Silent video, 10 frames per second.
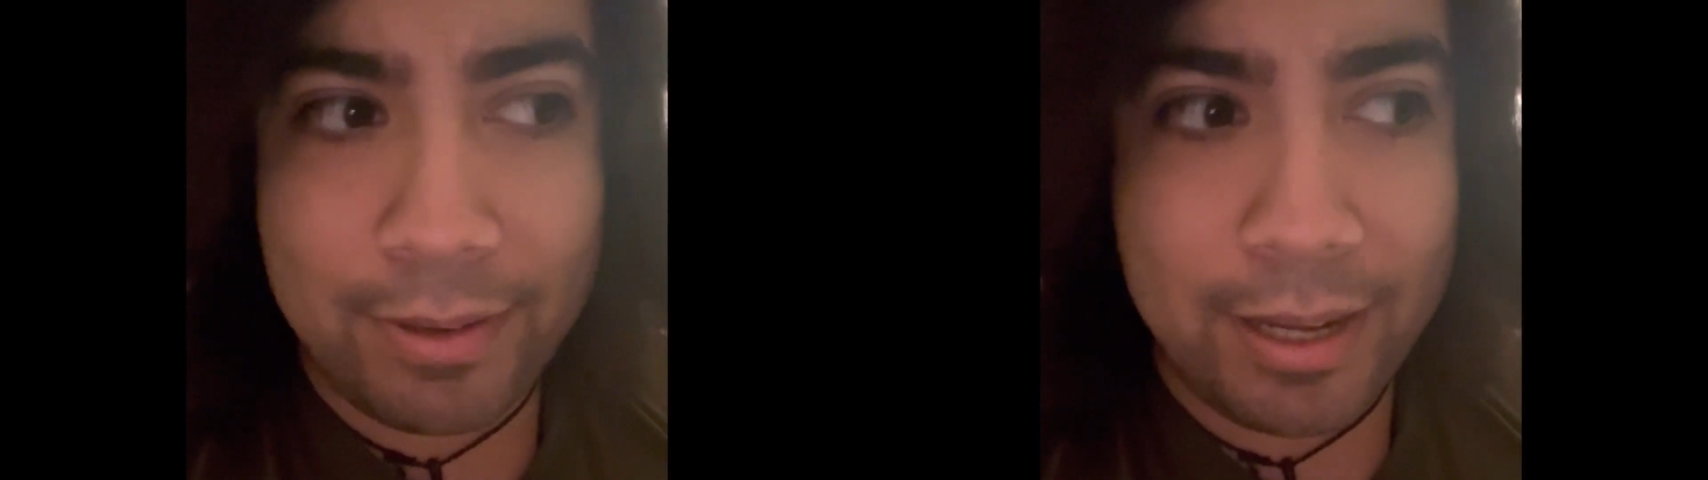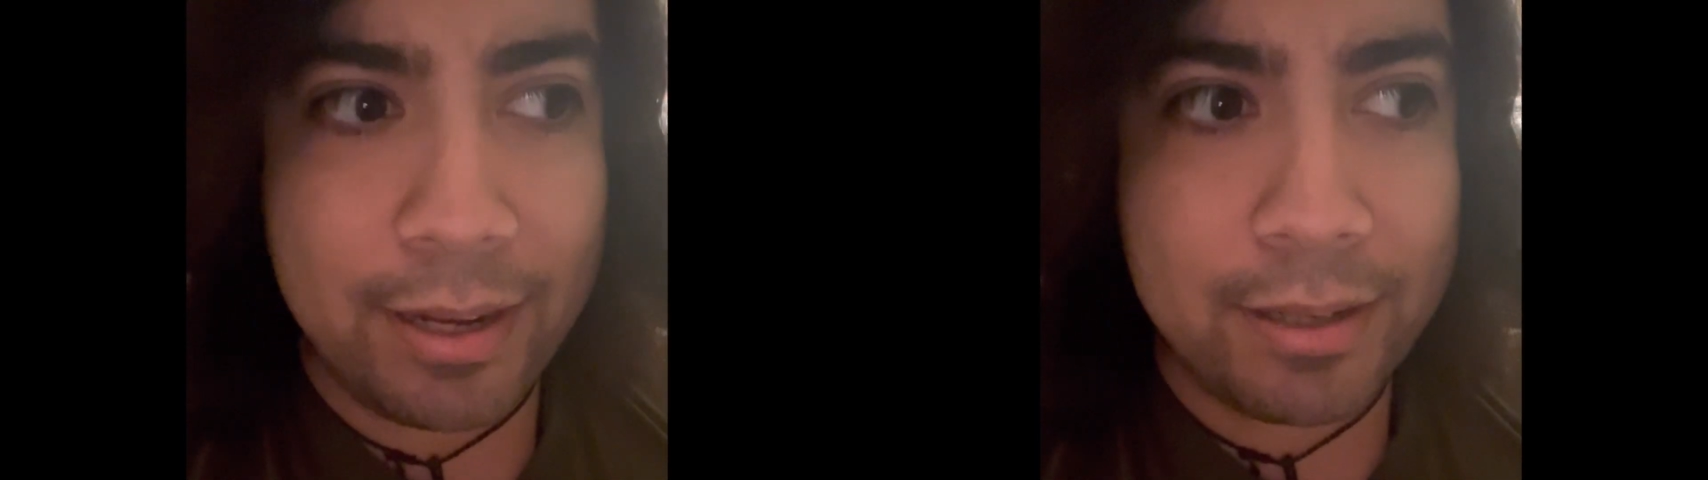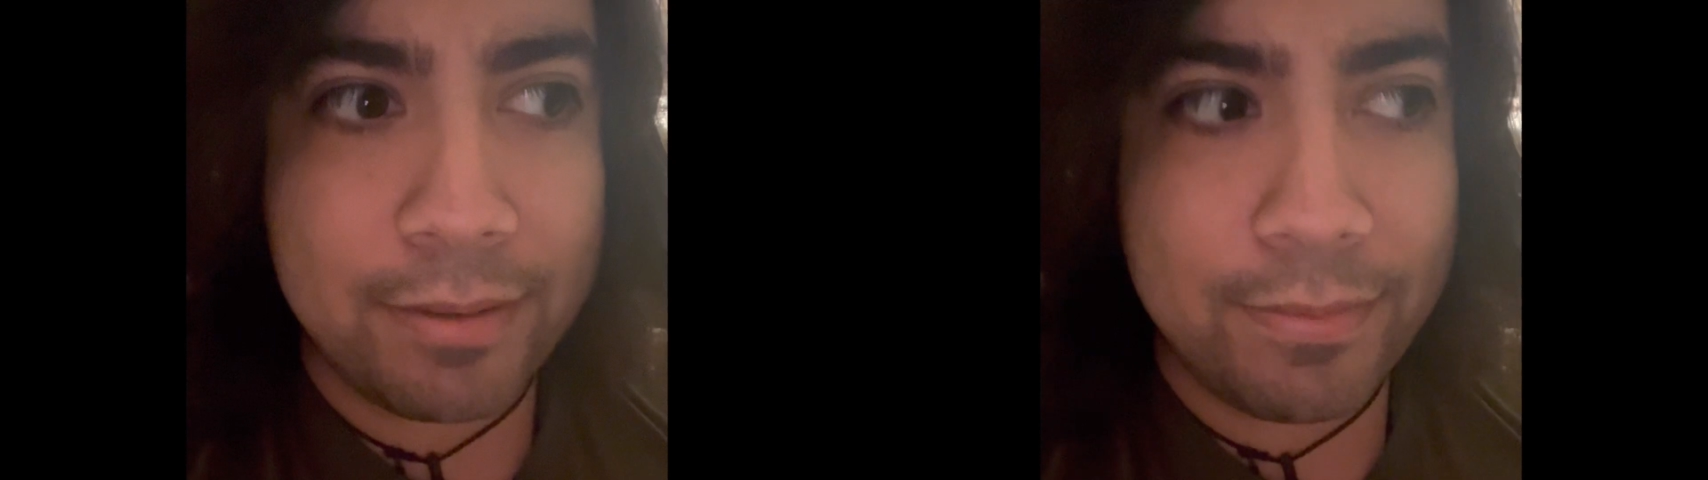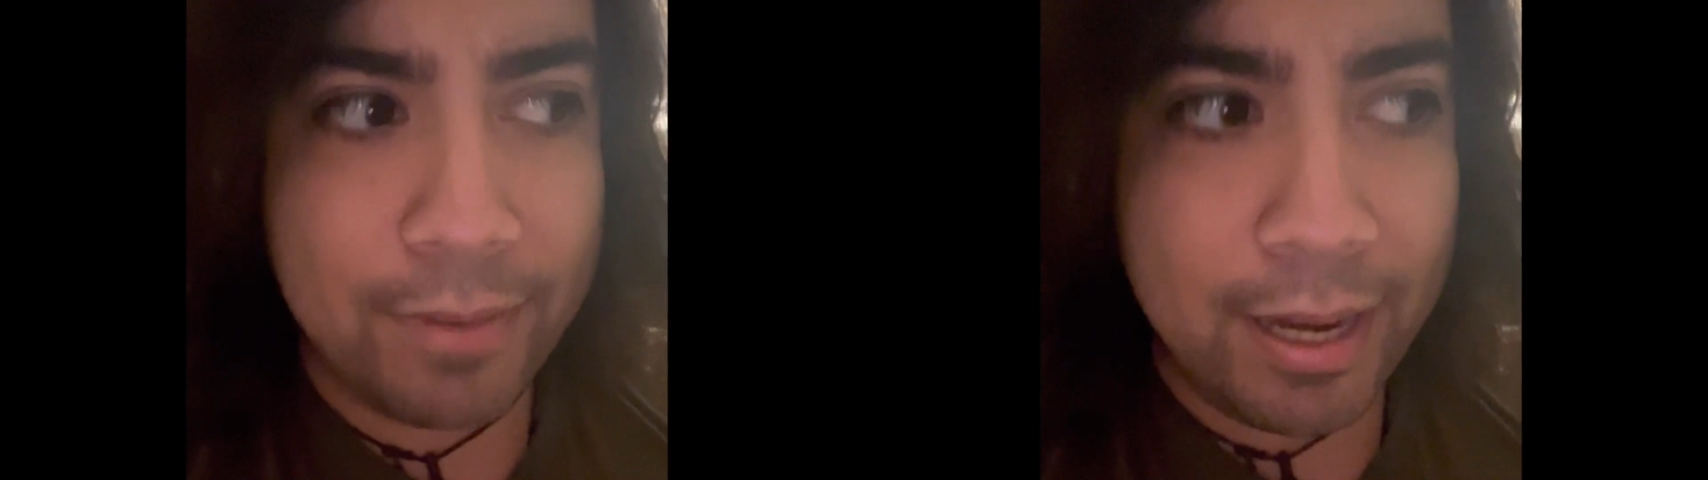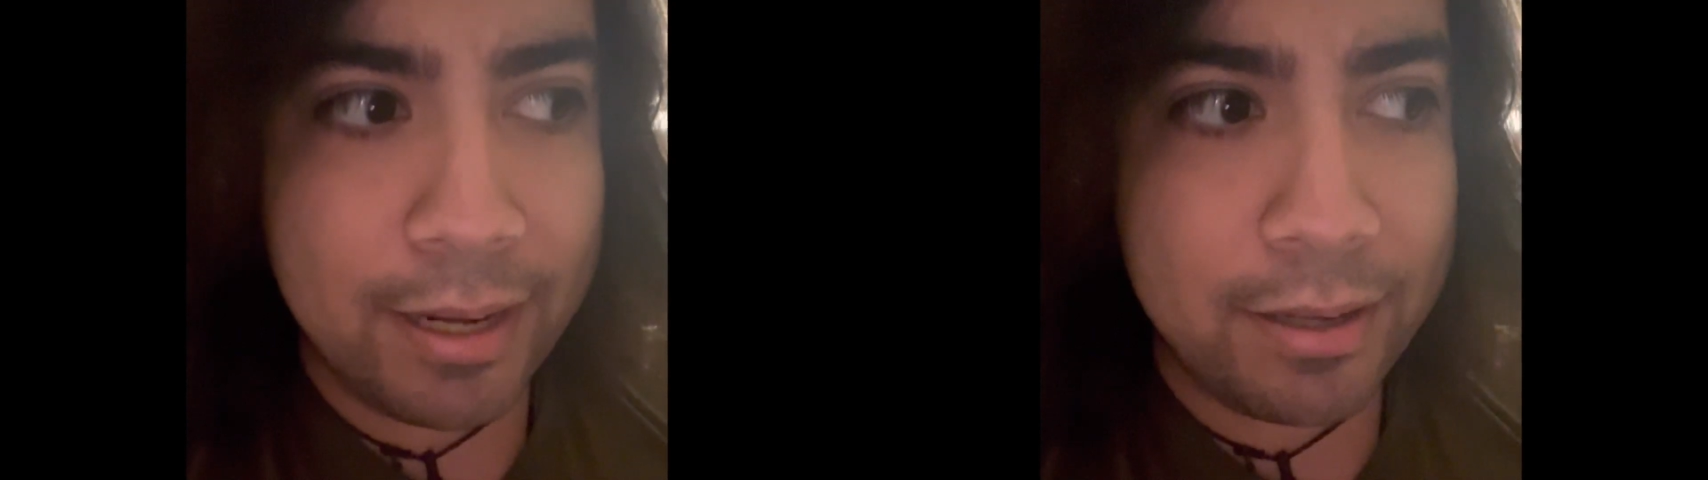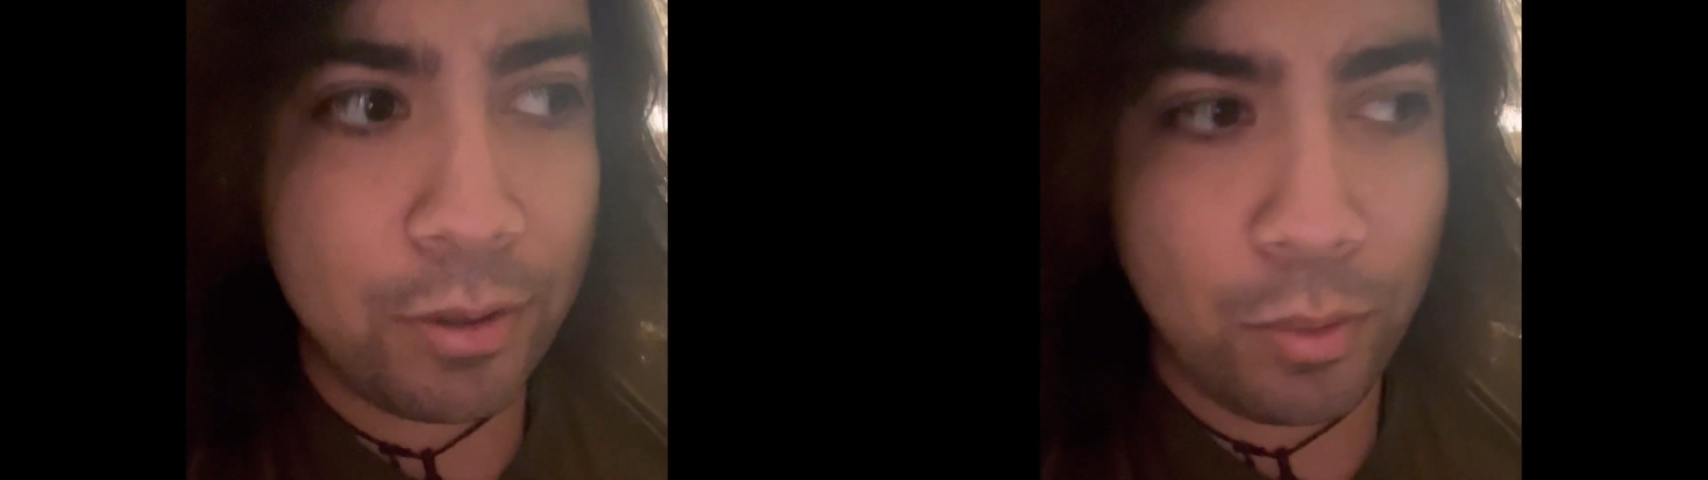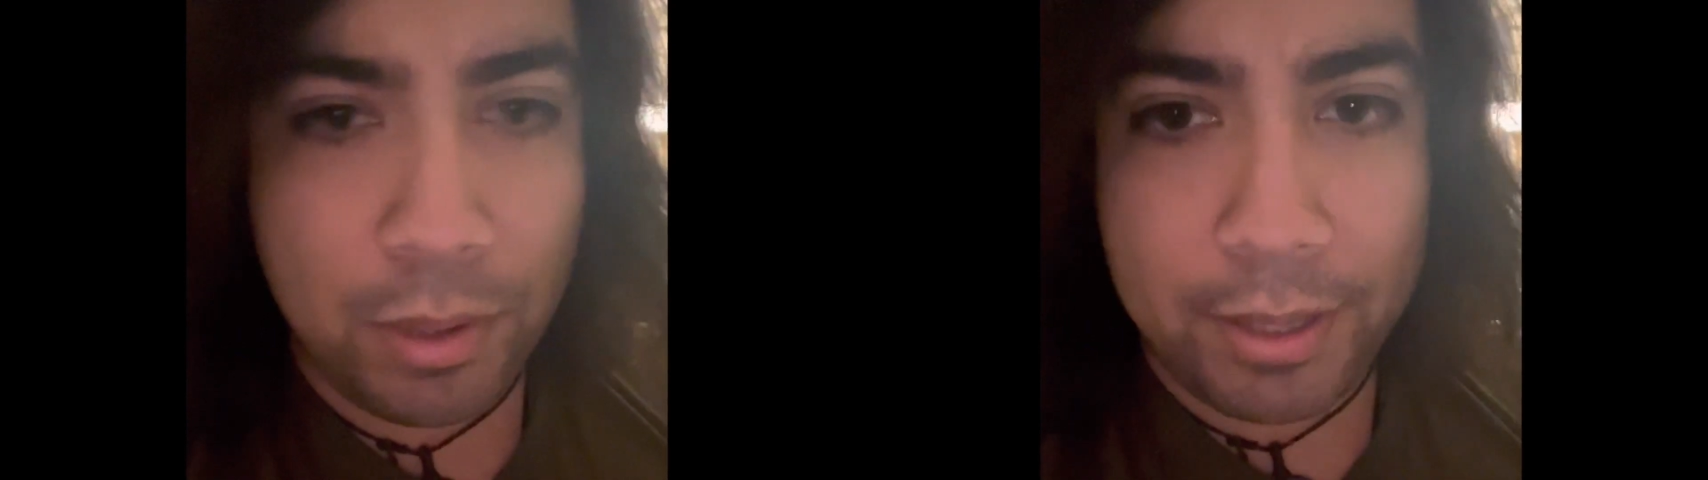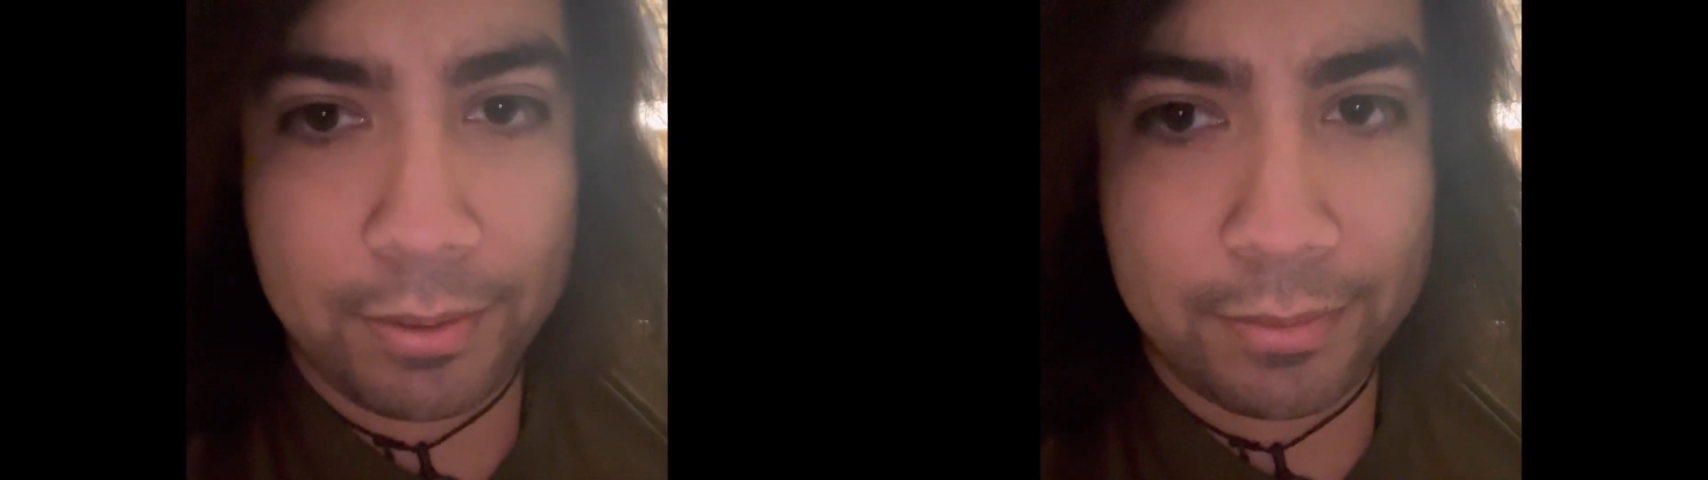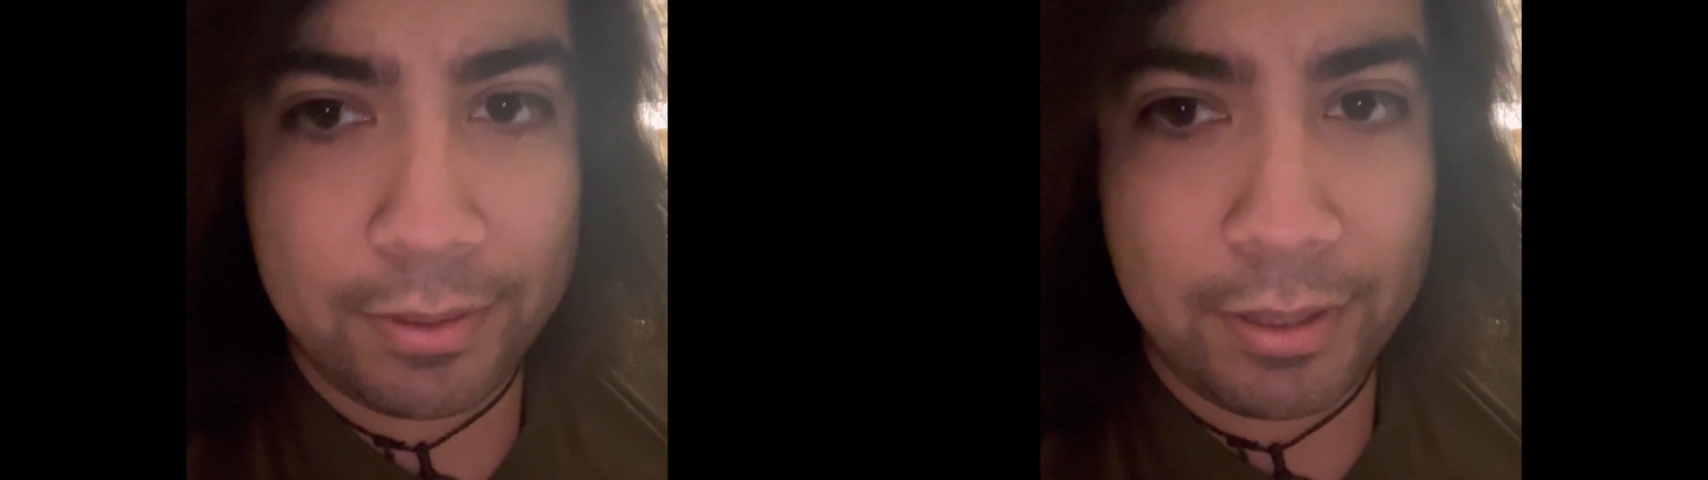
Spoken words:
a defined crown.